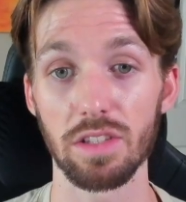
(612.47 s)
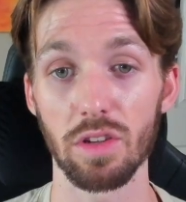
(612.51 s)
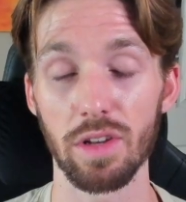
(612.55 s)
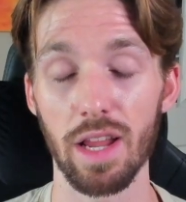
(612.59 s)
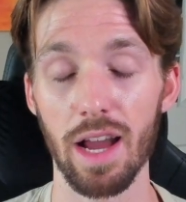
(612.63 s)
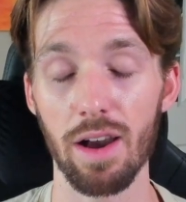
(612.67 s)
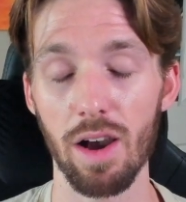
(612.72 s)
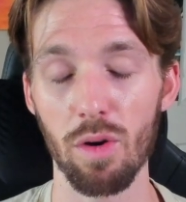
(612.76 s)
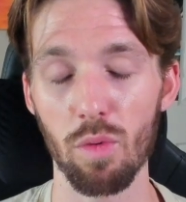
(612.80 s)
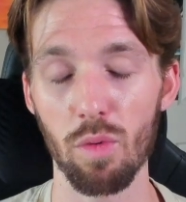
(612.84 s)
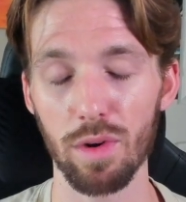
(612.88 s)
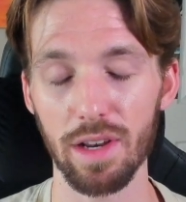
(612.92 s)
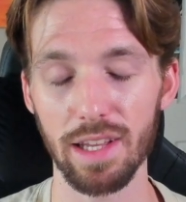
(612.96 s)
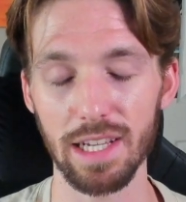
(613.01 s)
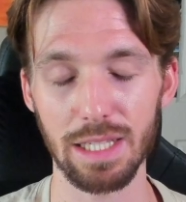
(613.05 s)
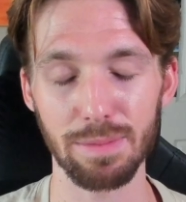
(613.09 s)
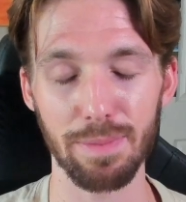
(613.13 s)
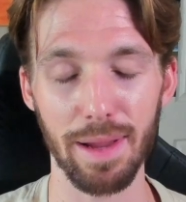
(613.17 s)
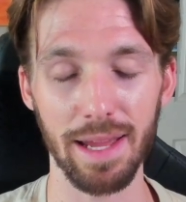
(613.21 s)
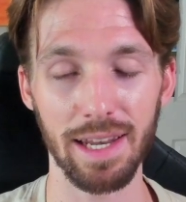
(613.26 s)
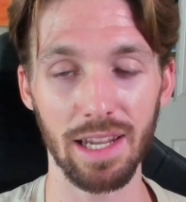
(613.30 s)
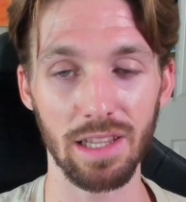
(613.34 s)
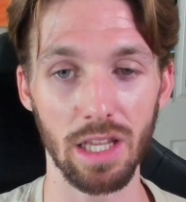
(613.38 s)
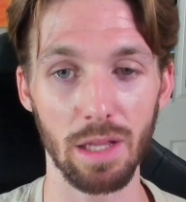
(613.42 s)
now I want to
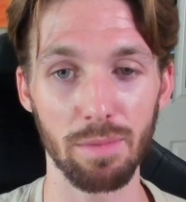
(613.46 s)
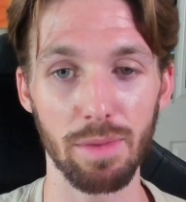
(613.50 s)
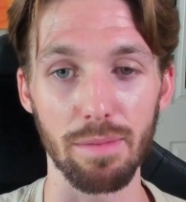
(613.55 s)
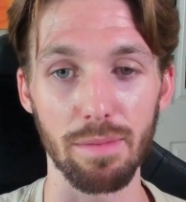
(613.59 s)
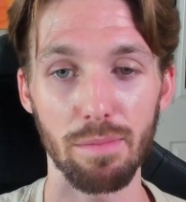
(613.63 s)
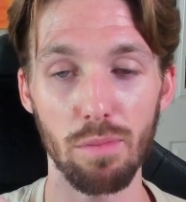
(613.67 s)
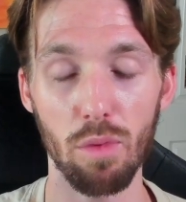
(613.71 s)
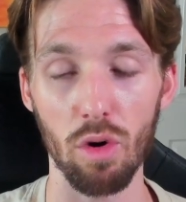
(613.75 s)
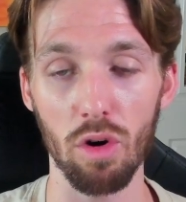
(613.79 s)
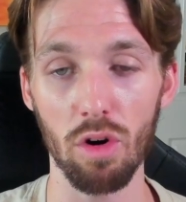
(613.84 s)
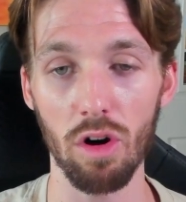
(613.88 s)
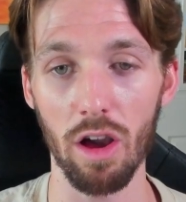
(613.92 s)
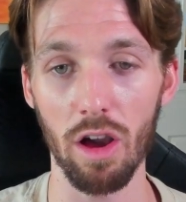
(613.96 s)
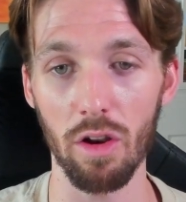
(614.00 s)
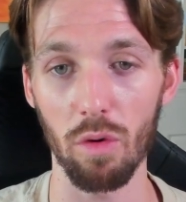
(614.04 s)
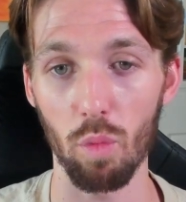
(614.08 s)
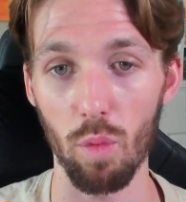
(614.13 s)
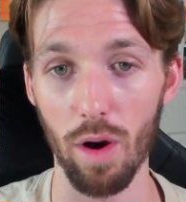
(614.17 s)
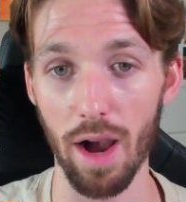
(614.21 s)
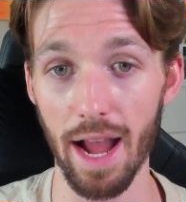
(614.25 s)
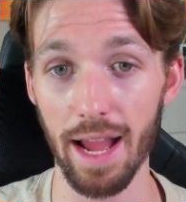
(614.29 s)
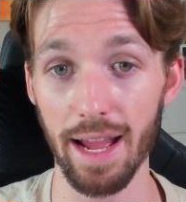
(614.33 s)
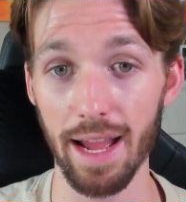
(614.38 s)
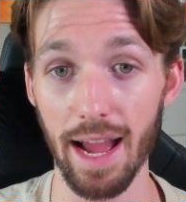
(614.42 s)
expand a little bit more on
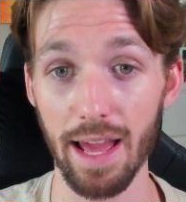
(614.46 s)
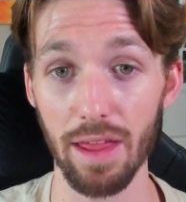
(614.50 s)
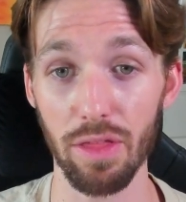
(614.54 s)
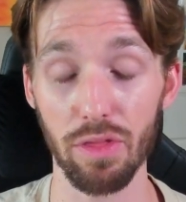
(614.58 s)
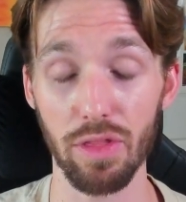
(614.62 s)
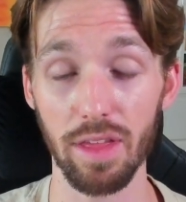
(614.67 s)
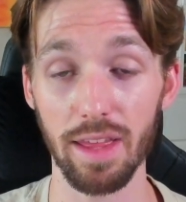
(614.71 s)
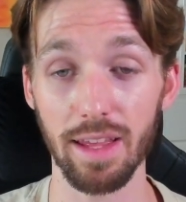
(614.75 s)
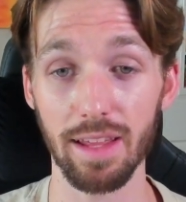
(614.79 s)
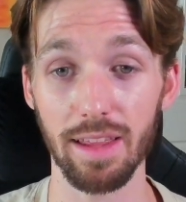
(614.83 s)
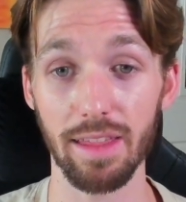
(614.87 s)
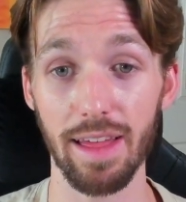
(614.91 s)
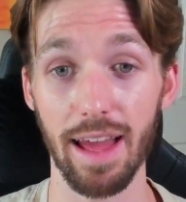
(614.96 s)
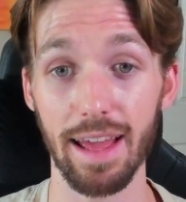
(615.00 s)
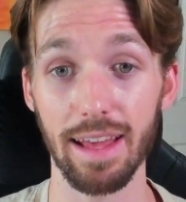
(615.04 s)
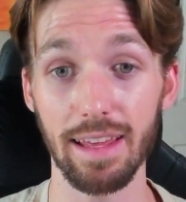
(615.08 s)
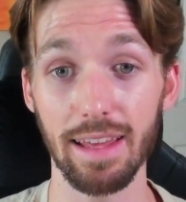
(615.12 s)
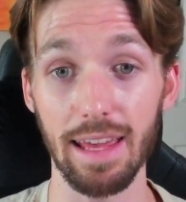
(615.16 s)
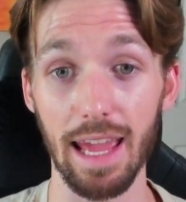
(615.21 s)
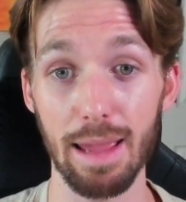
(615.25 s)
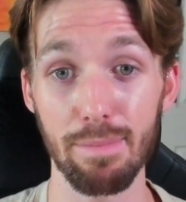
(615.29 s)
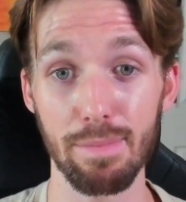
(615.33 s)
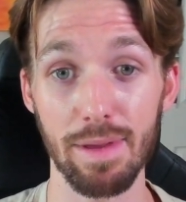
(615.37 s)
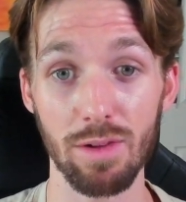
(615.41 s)
why I think that
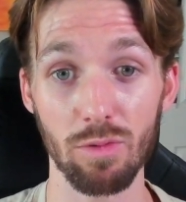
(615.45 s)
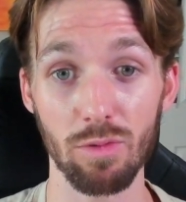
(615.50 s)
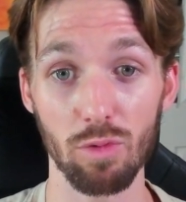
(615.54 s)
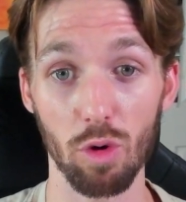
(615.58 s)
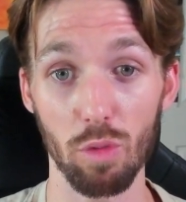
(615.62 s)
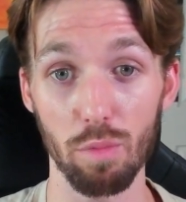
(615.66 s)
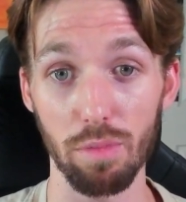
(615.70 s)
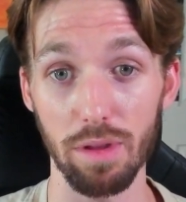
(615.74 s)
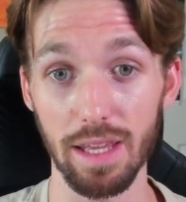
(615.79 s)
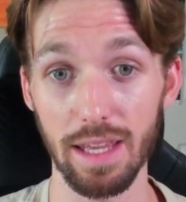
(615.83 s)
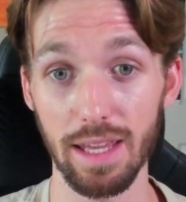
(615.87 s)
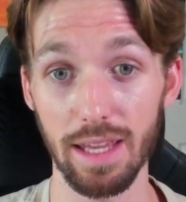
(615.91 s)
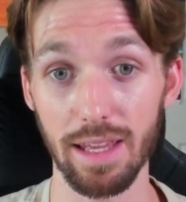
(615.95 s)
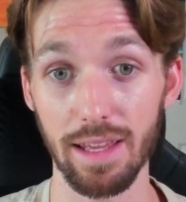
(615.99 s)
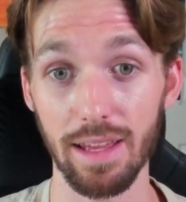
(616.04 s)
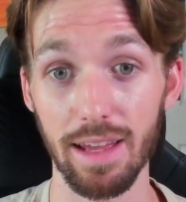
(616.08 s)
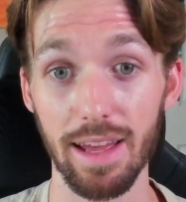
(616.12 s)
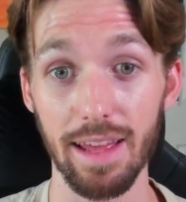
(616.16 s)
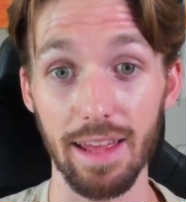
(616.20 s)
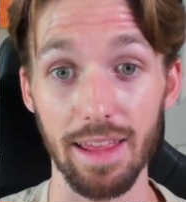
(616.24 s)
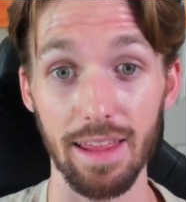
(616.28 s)
gaming will be